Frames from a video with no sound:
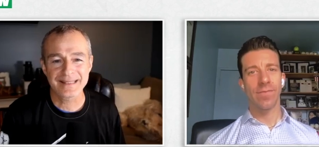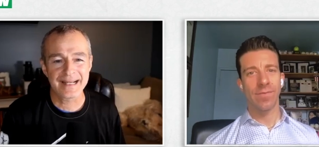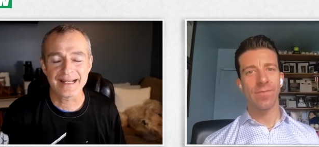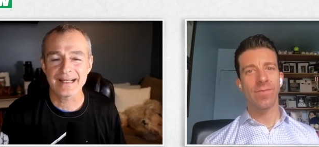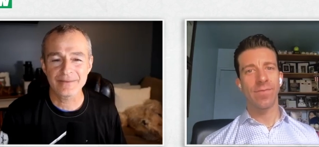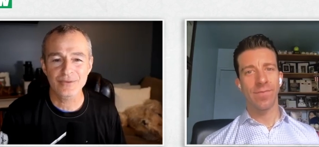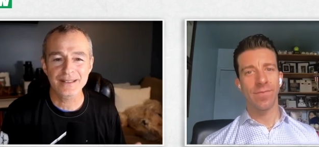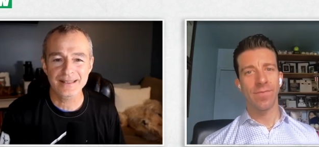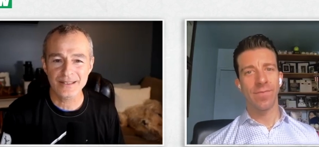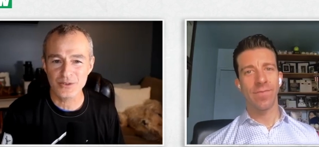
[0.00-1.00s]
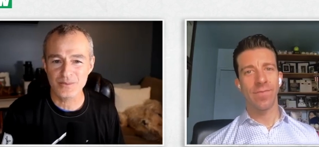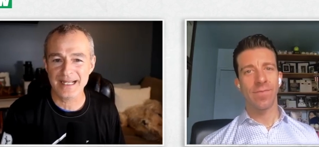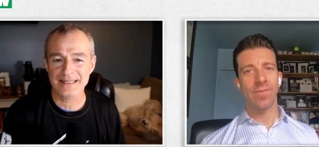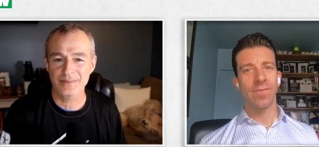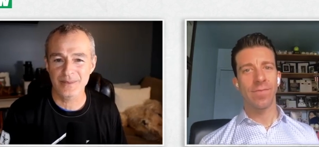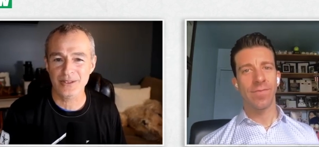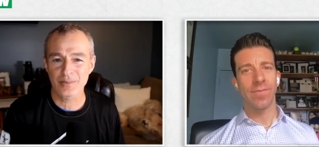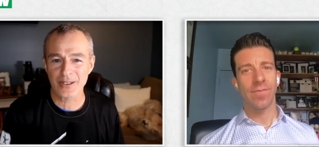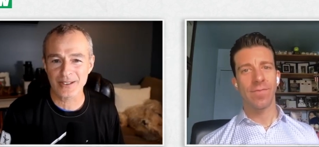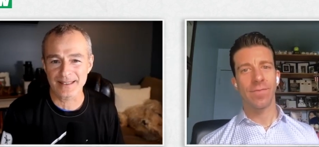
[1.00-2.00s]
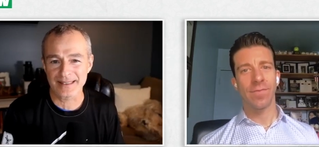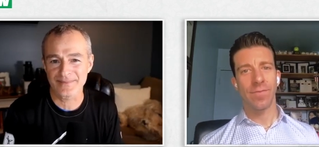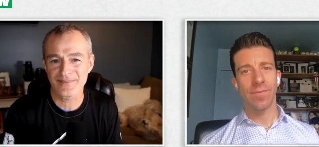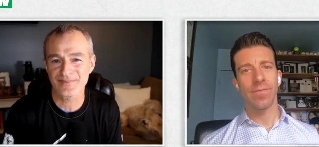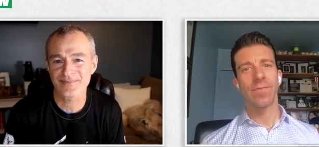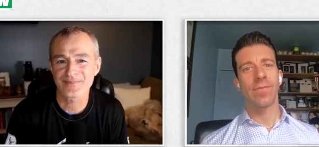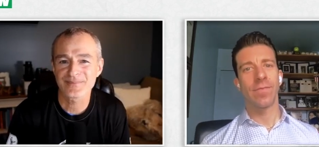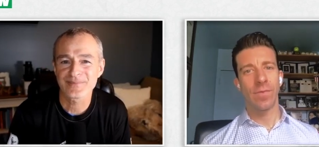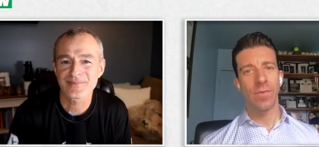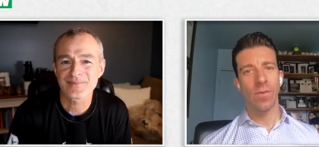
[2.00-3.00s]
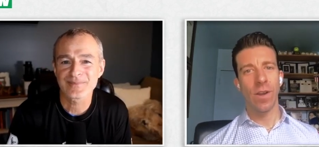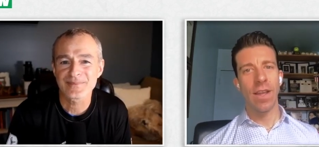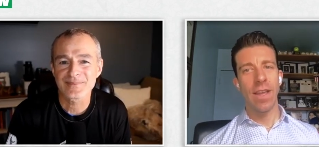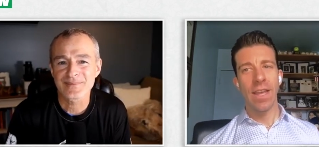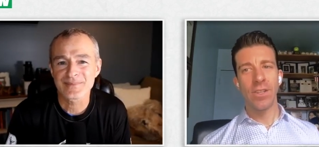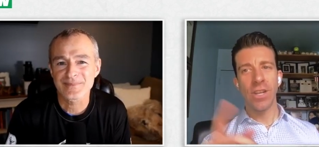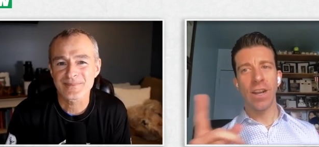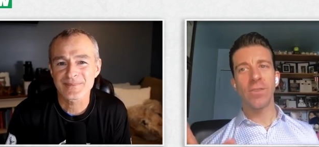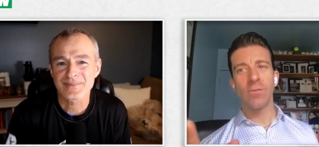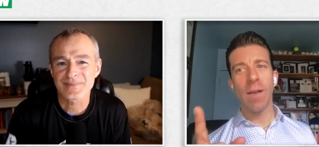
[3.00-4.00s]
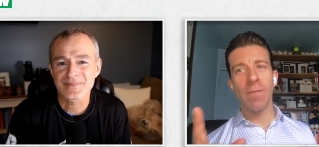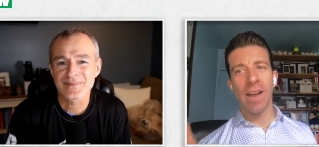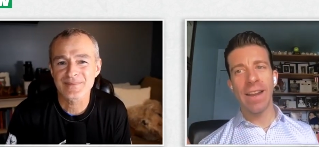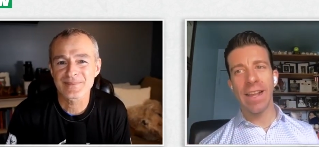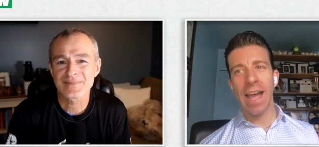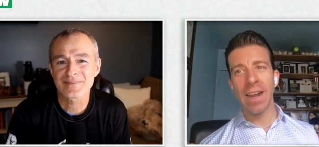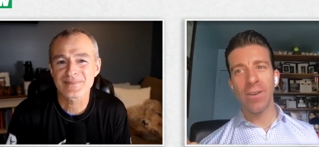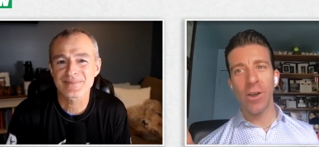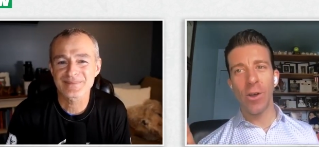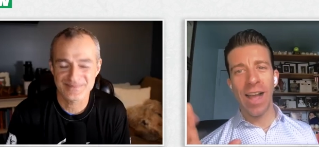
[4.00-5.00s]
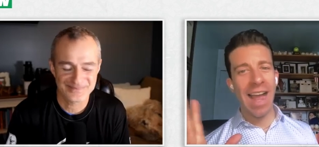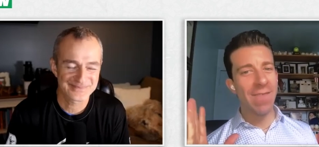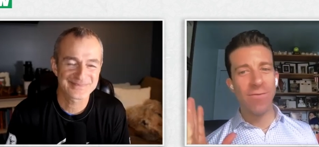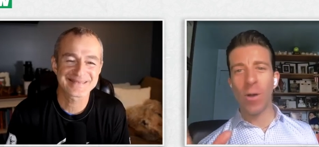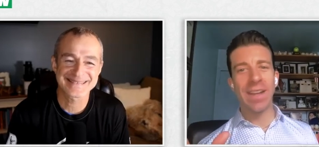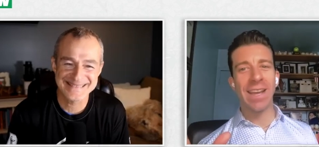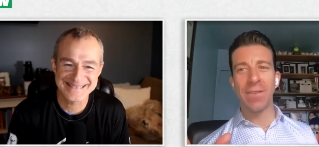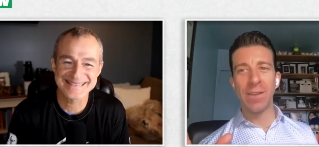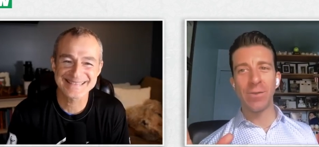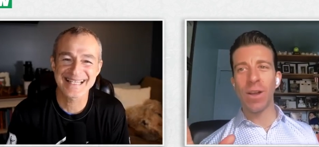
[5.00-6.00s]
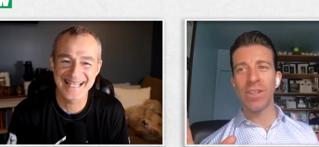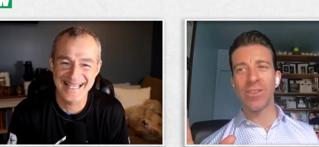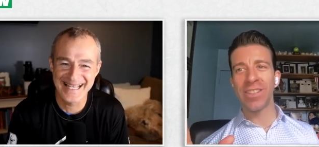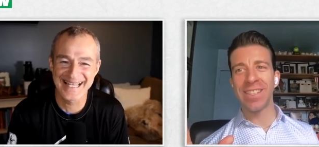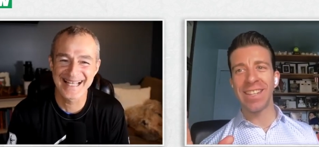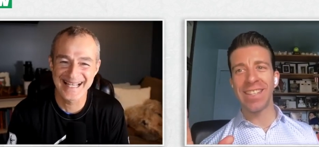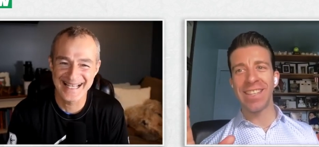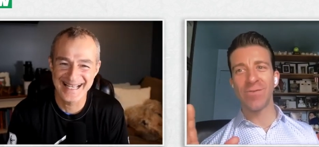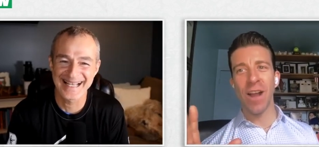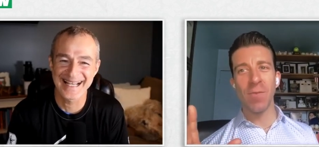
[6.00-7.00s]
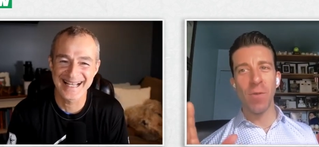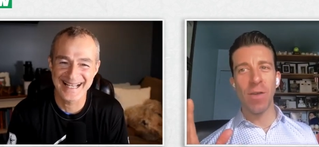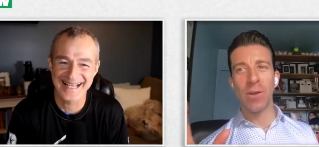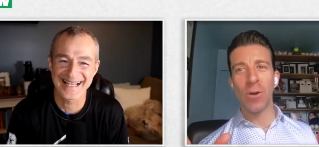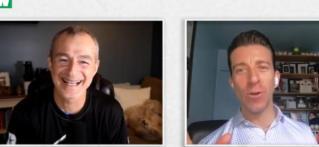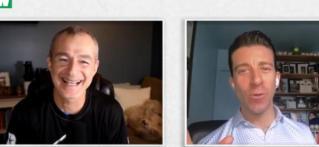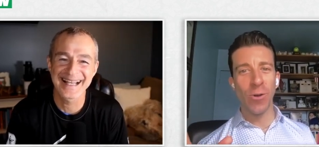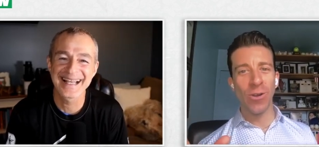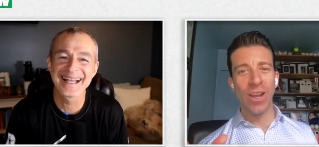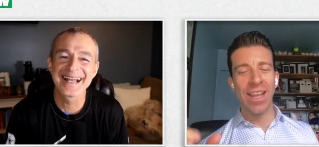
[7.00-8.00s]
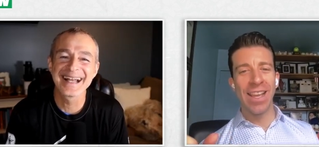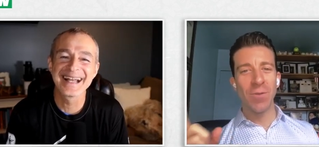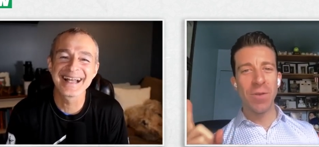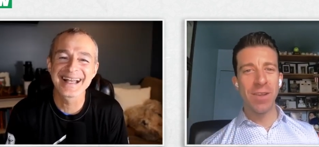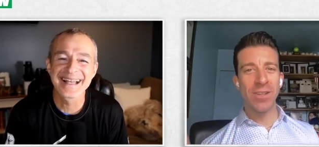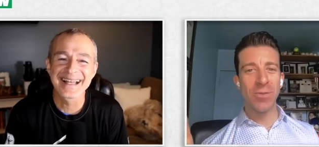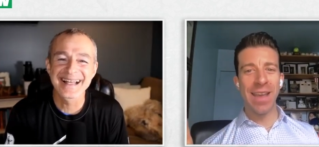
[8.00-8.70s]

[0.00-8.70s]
Speaker 1: yeah, everything goes back to better marketing.
Speaker 2: Right. And shout out to Rob Vining. I don't know. I have no idea if he's watching or listening to this. Rob, wherever you are in the world, we miss you,